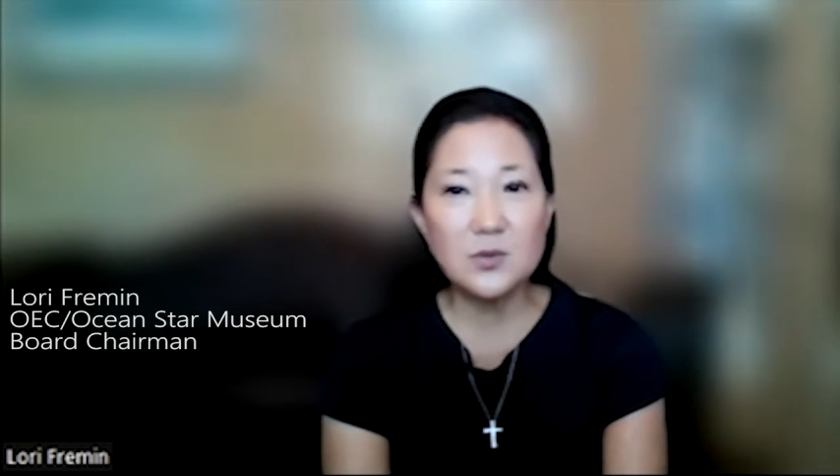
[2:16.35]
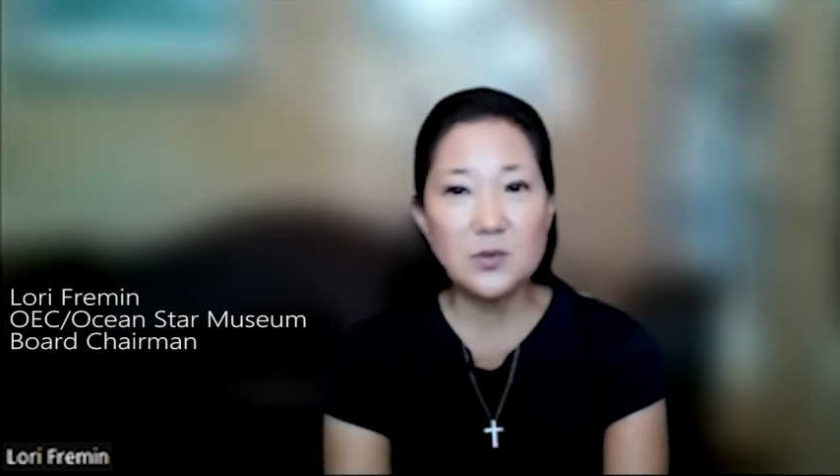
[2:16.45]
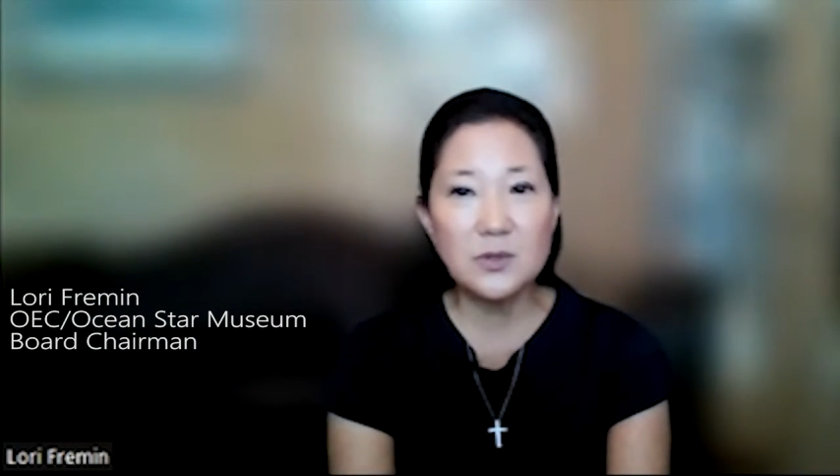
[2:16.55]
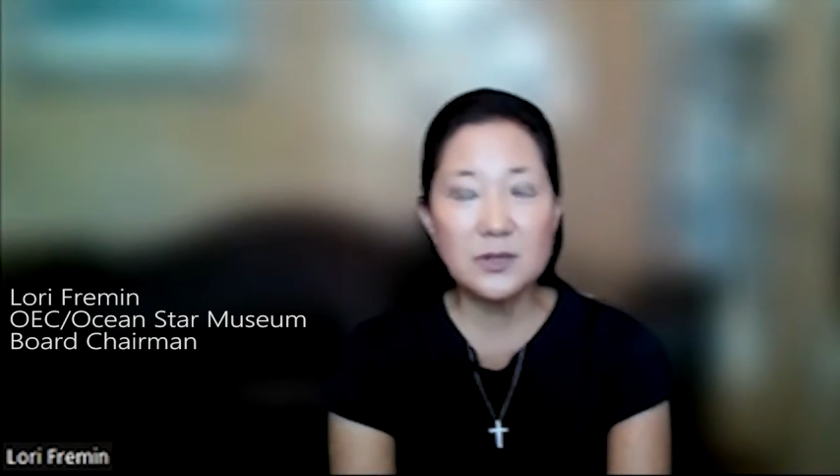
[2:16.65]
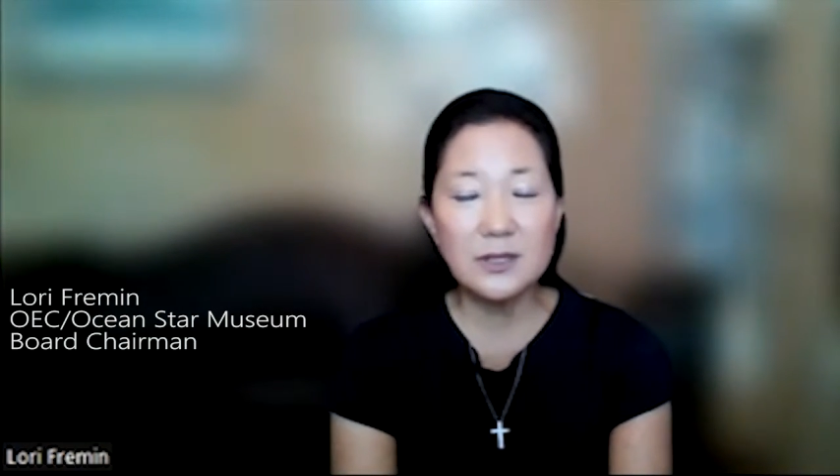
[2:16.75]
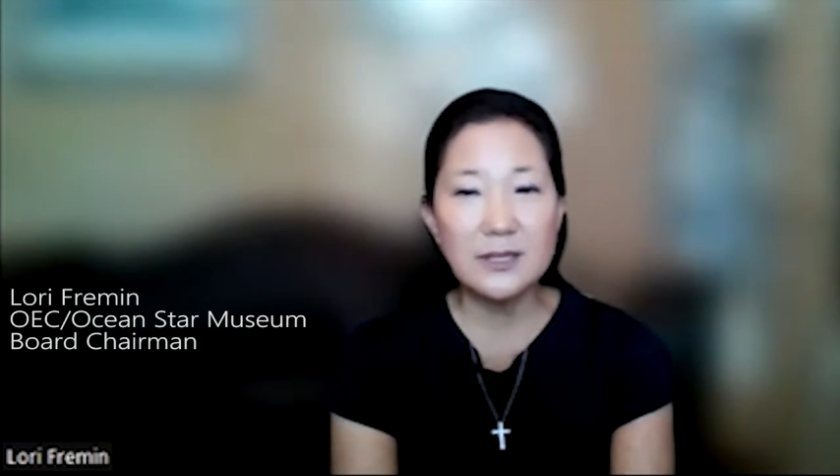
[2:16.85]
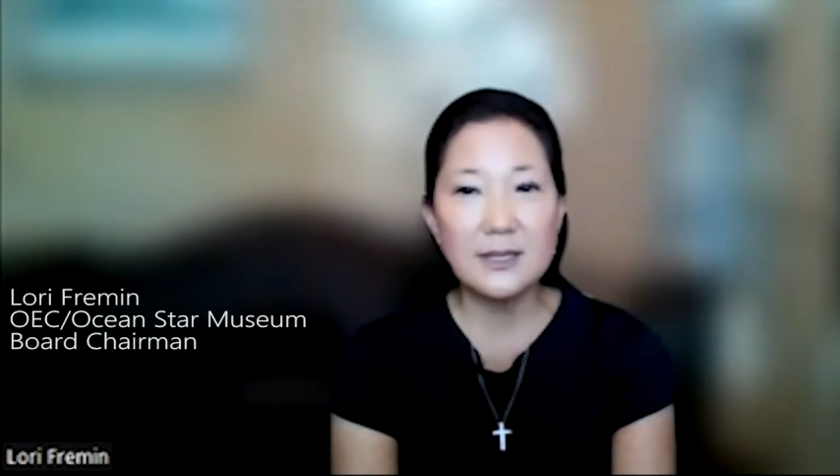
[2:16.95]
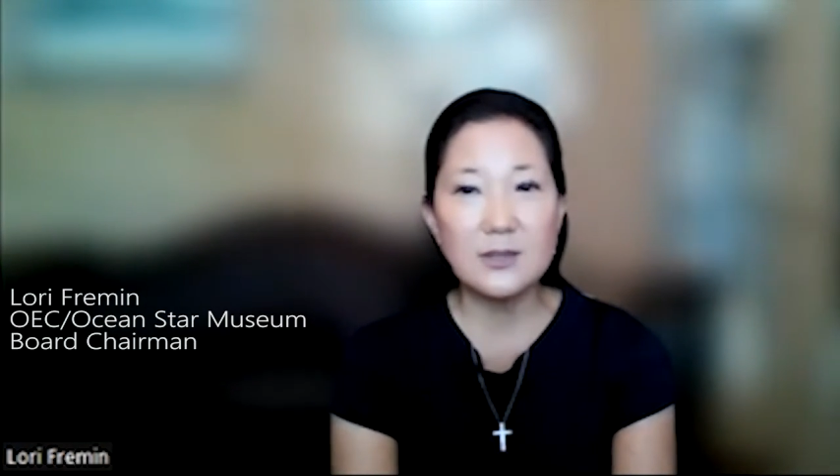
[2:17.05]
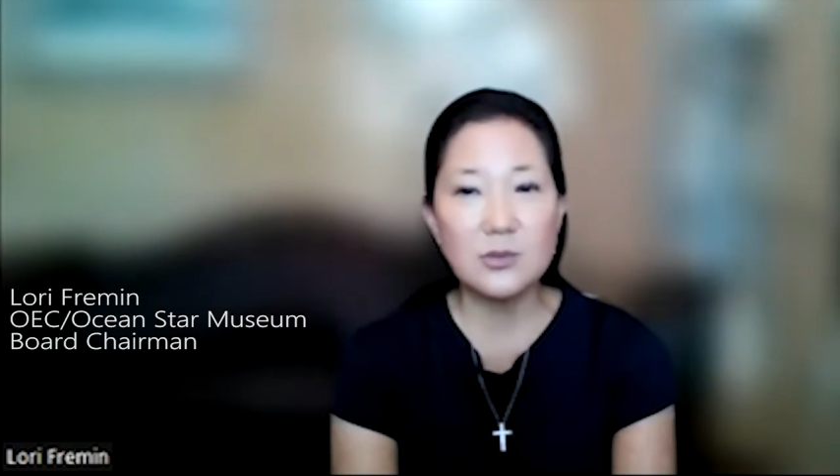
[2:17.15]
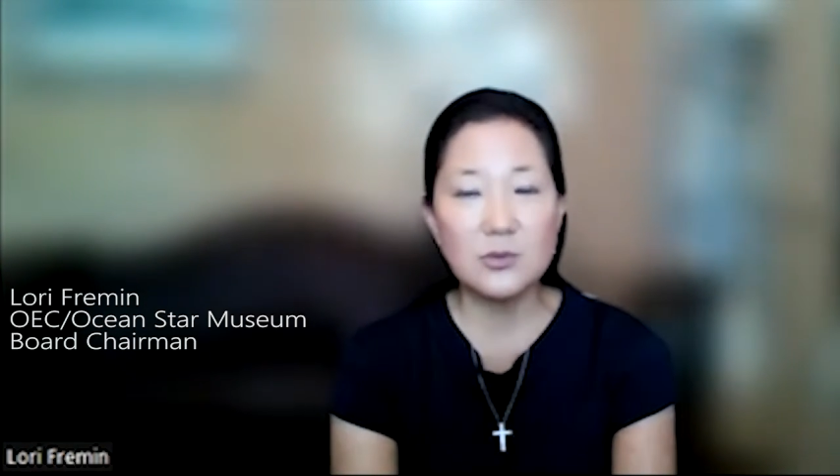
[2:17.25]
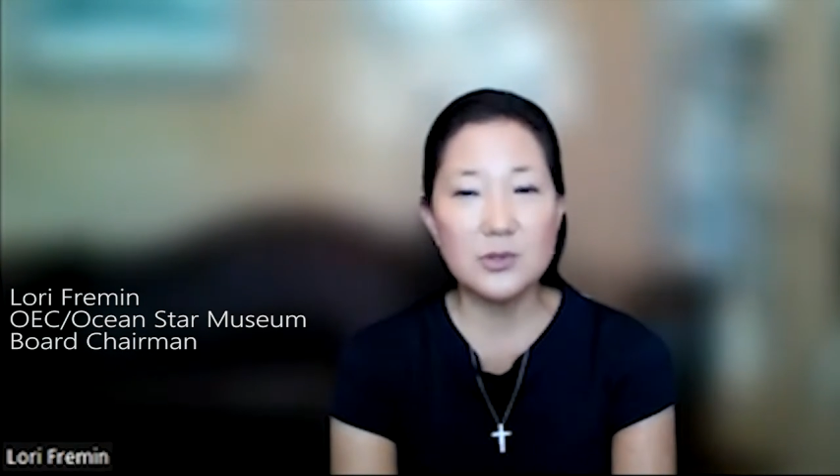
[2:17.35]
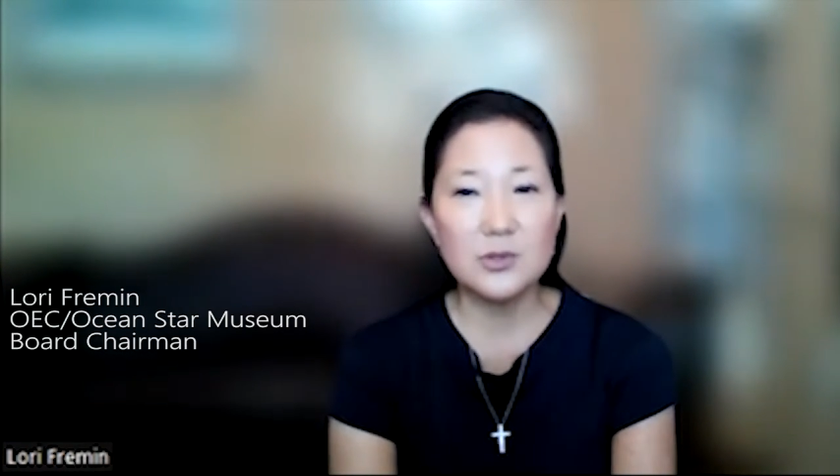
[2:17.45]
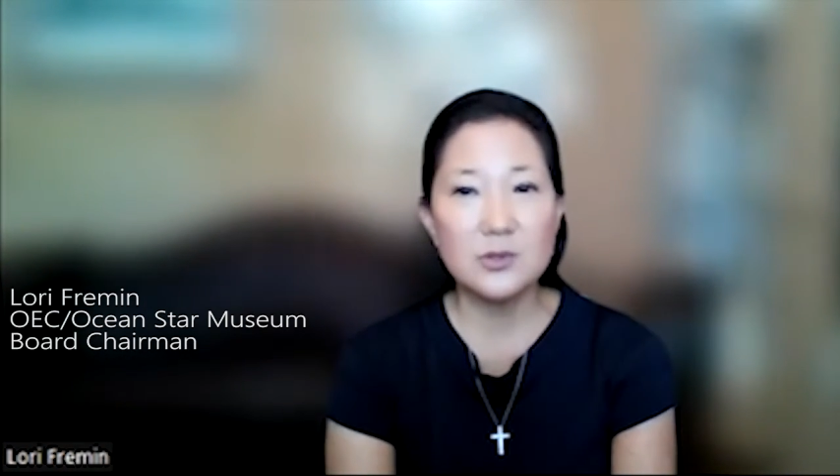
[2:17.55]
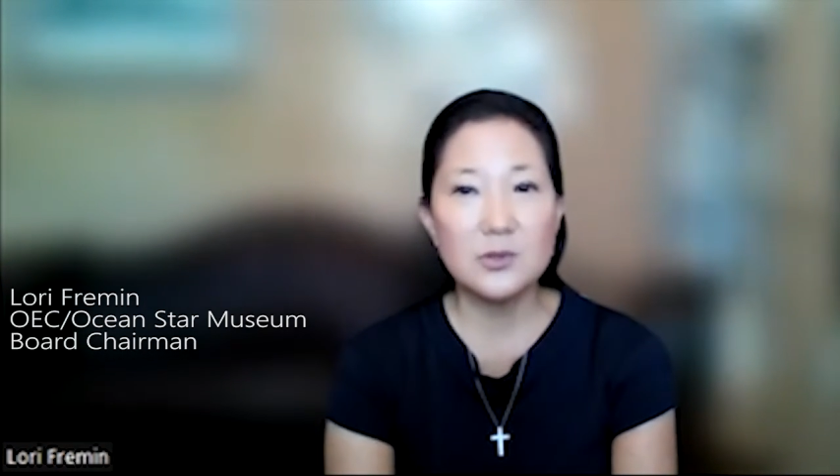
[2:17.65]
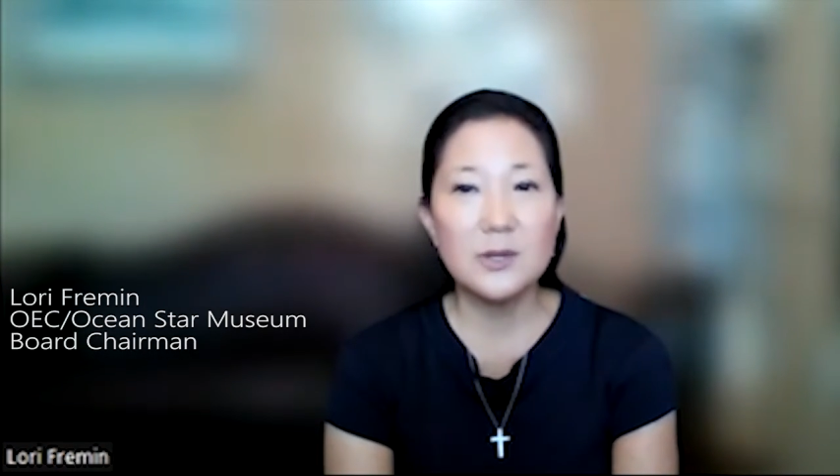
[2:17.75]
is really
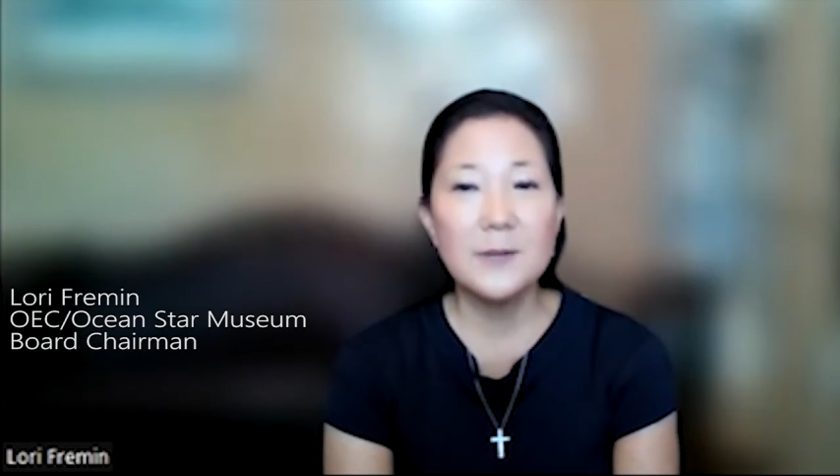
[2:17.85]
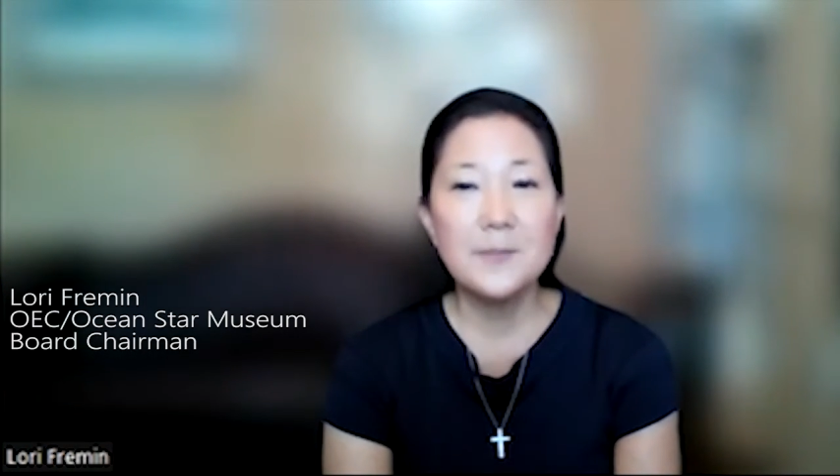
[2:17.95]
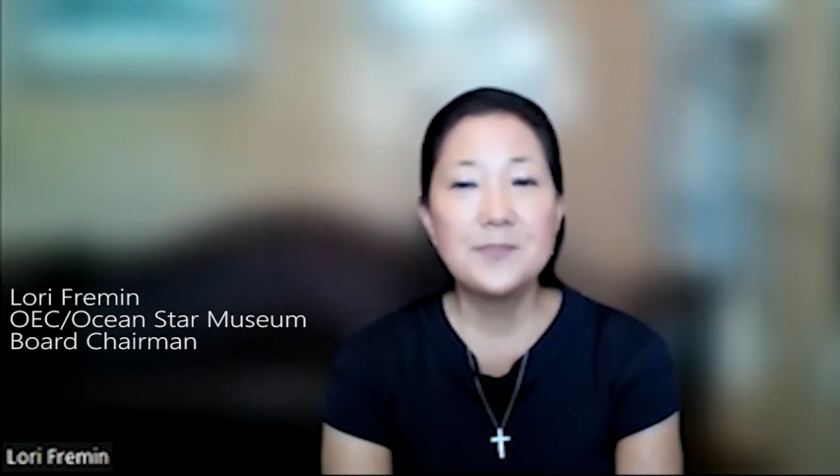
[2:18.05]
through